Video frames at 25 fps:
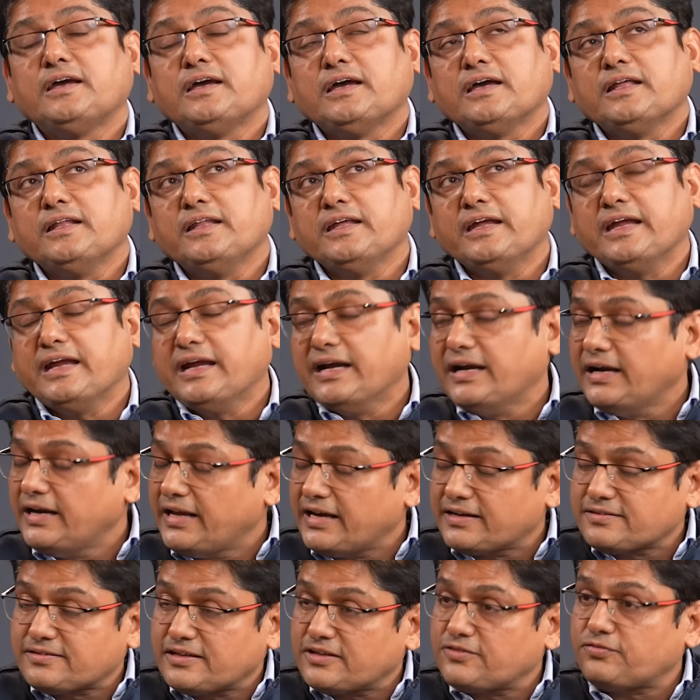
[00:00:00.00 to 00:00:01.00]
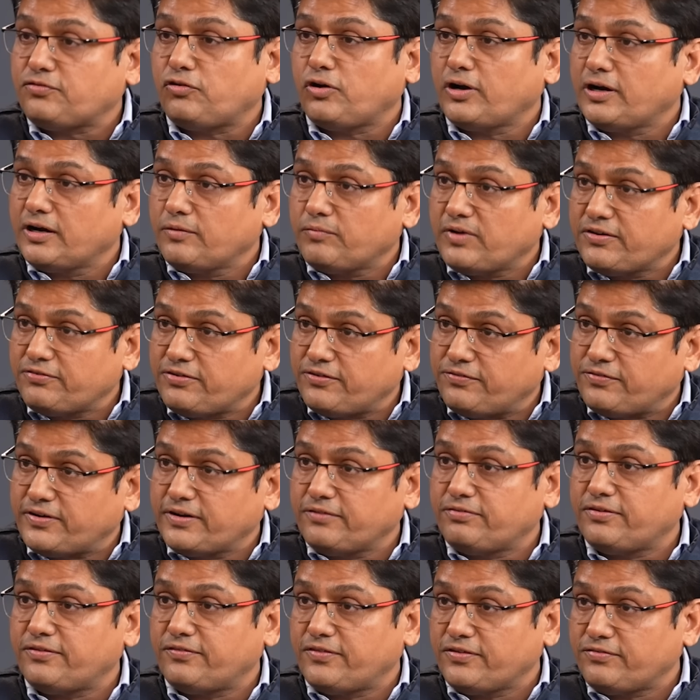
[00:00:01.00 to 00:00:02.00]
the index has fallen by
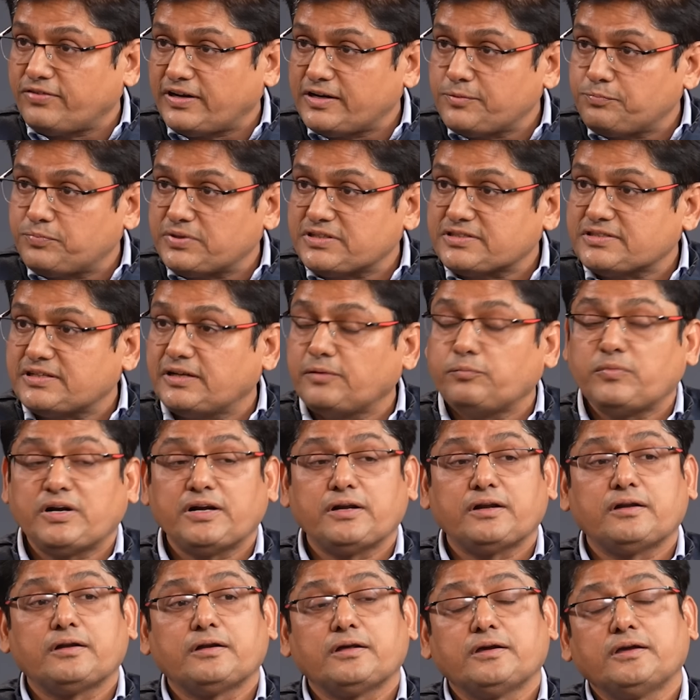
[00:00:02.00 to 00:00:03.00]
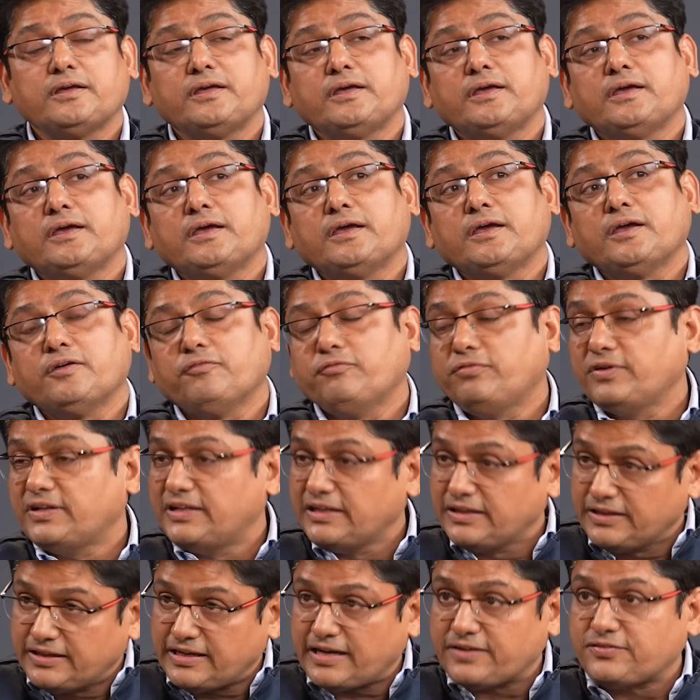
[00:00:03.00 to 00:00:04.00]
50-55%, but
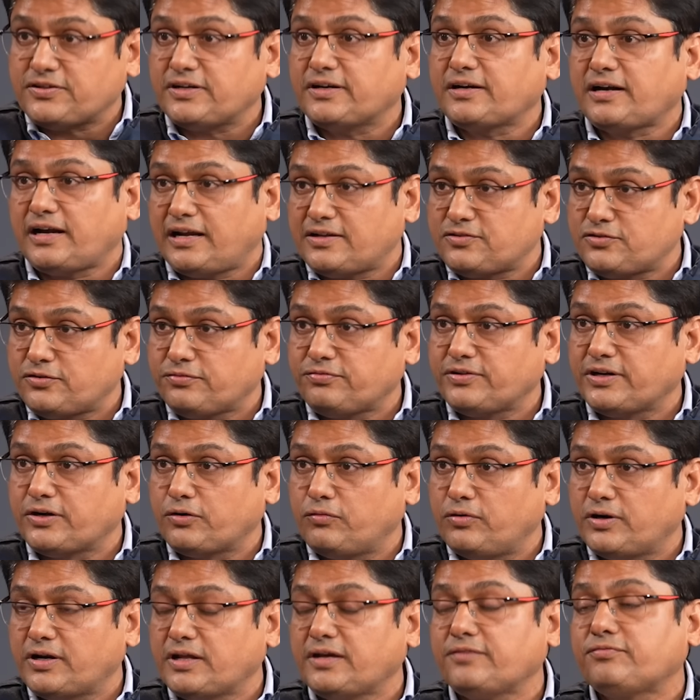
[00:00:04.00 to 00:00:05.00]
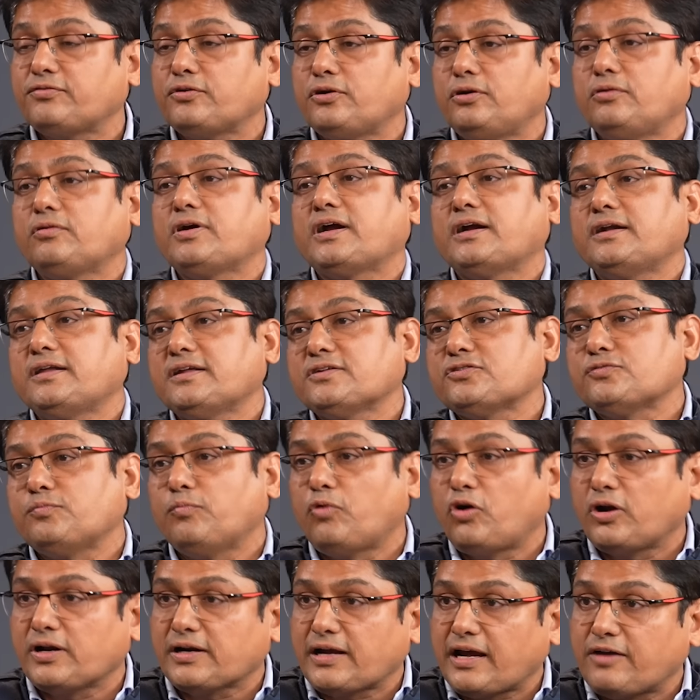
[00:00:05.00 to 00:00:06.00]
within the asset class of equity, if you look at the
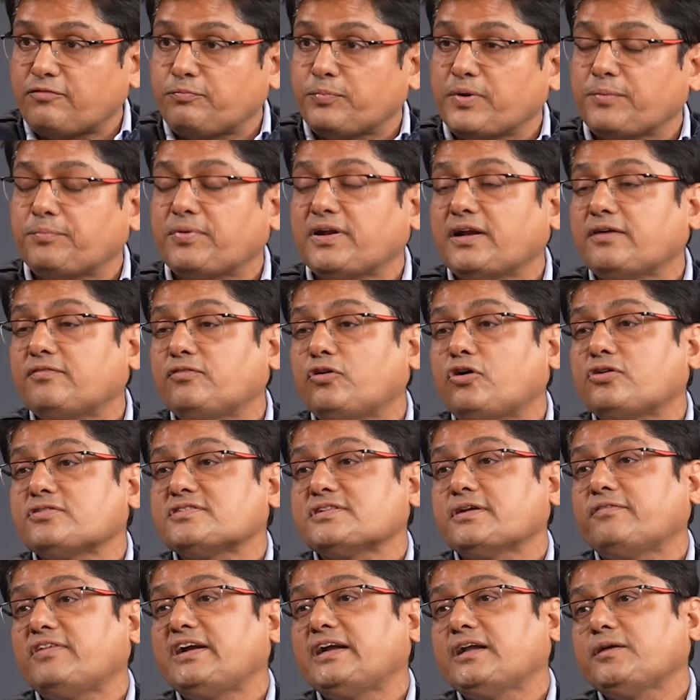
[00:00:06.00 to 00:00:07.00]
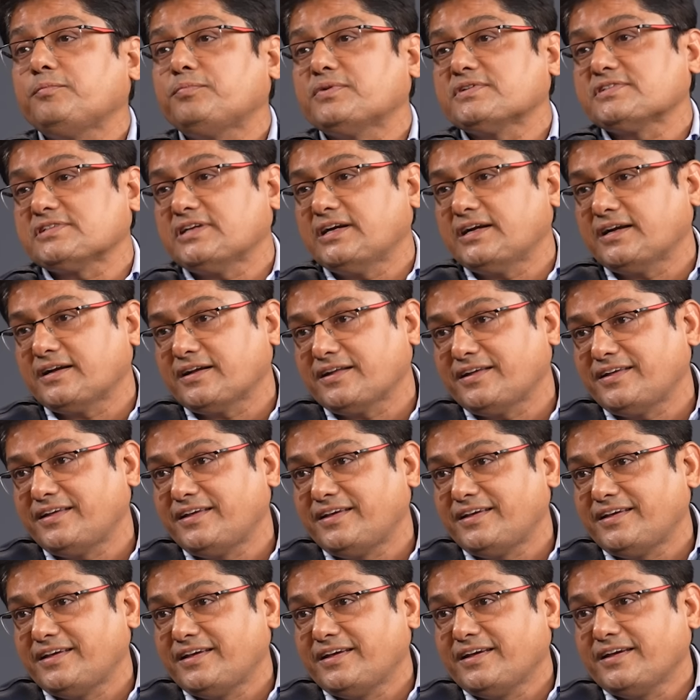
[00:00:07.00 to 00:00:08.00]
small cap, people have lost 70%.
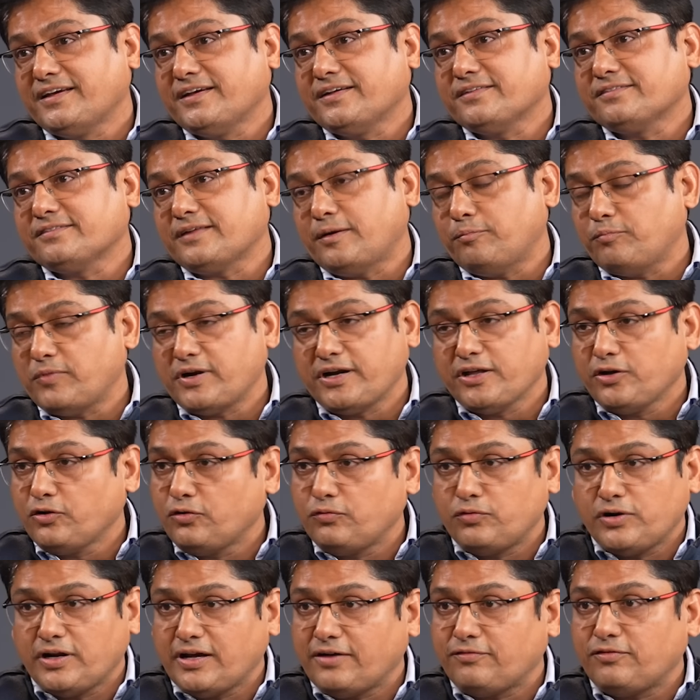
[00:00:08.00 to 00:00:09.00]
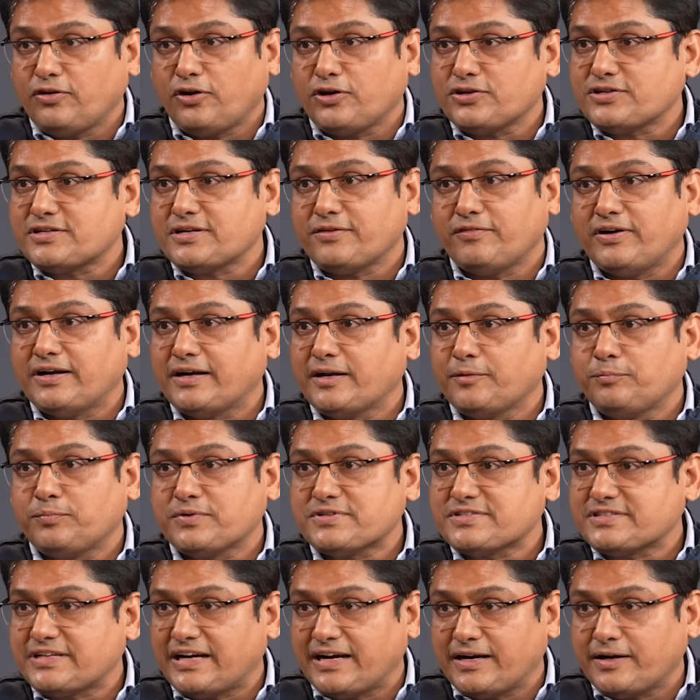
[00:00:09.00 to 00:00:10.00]
Somebody who would have lost
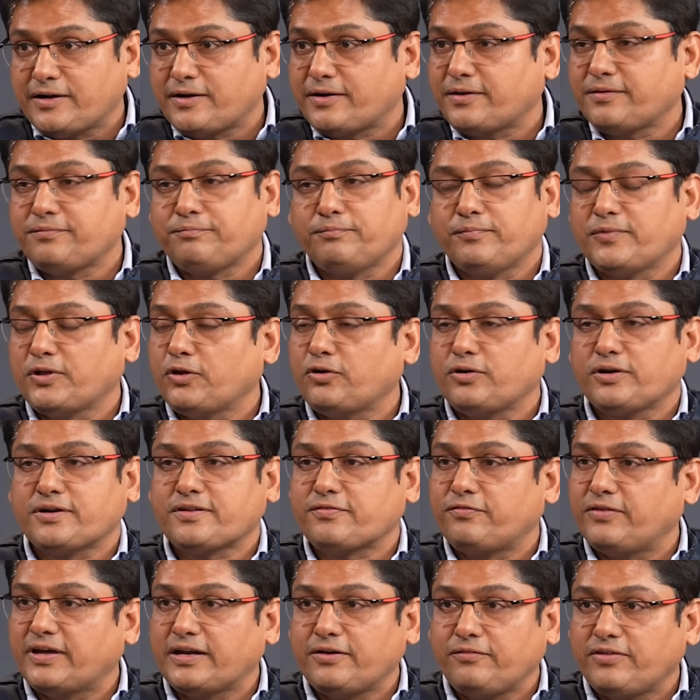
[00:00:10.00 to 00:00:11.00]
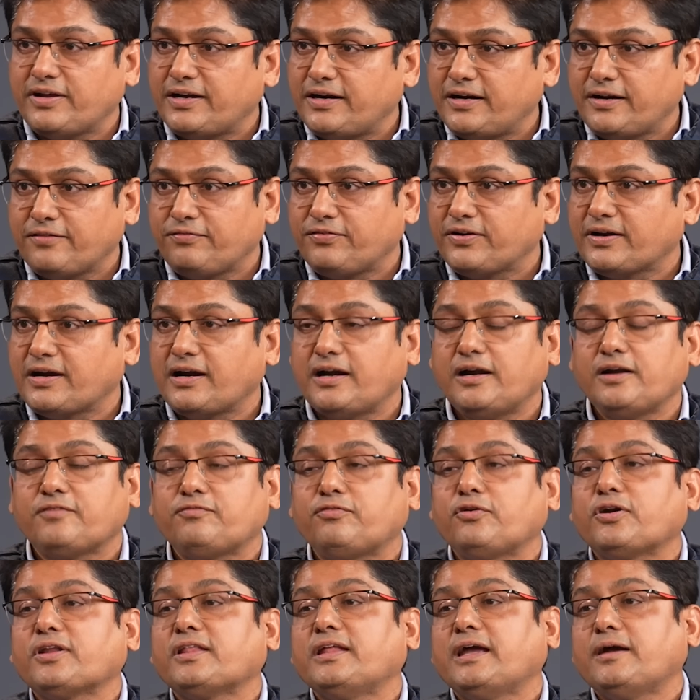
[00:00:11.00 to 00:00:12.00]
70%, it's very, very difficult
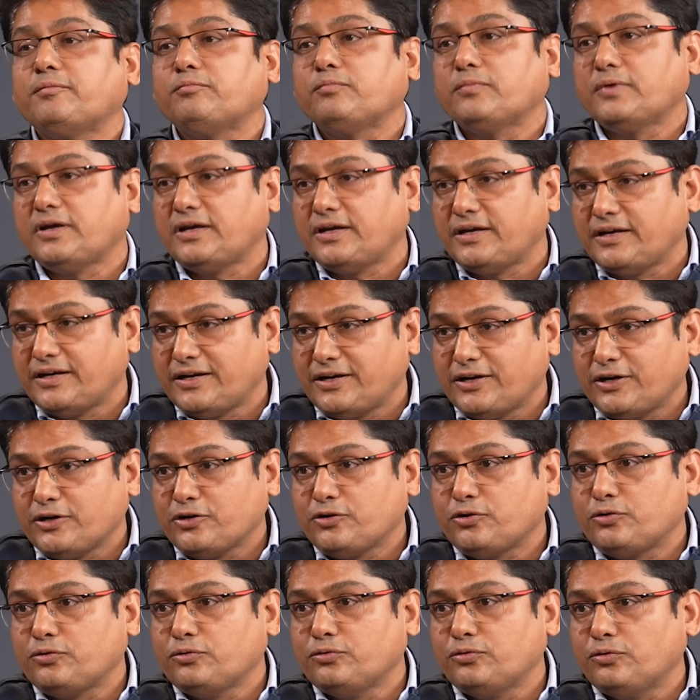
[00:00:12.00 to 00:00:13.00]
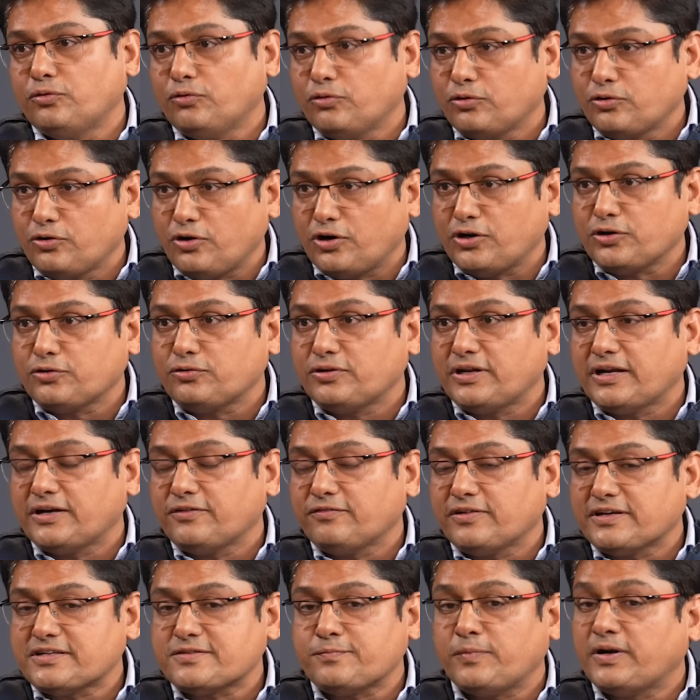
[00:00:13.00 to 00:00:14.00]
for them to hook on to the
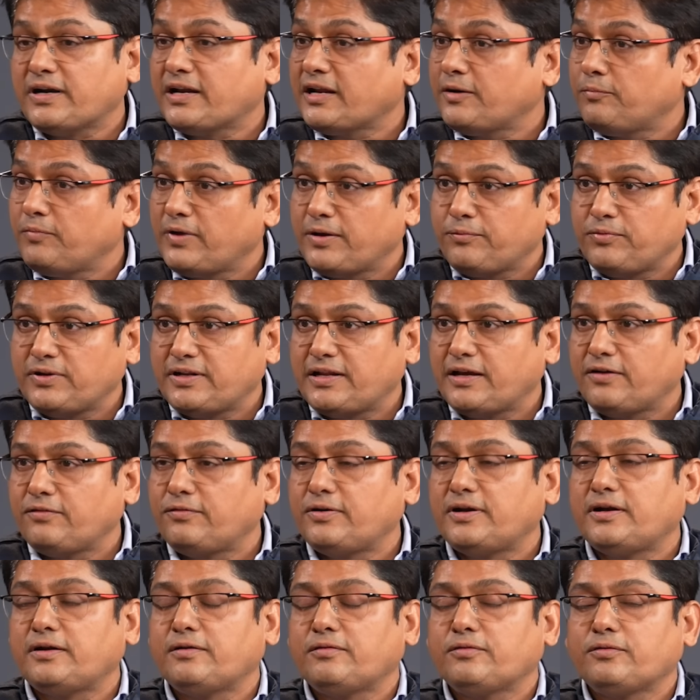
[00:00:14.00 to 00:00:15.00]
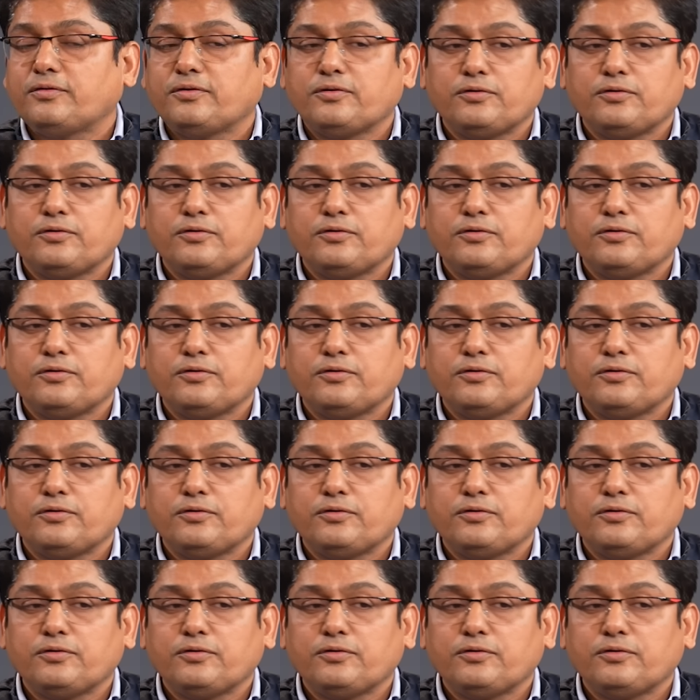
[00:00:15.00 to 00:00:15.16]
investment, and maybe they will